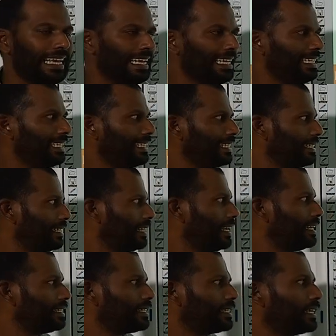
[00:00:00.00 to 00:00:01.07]
It is
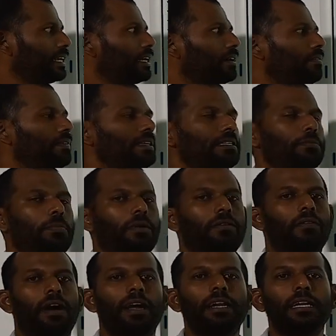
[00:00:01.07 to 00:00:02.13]
a service
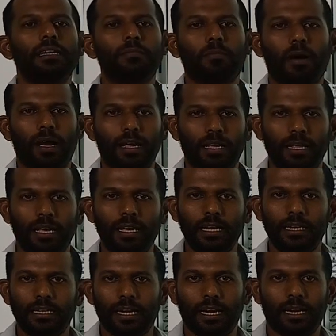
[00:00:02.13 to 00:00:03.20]
provided by the
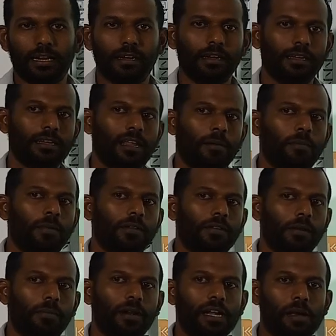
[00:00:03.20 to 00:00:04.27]
internet.
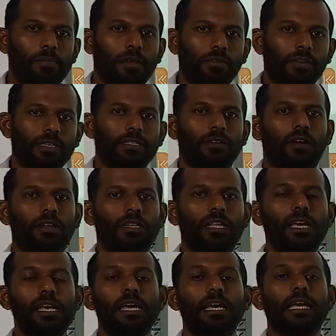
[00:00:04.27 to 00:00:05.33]
www is not
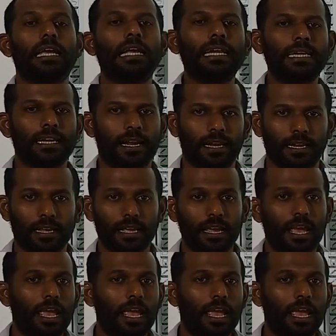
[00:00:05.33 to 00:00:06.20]
the internet.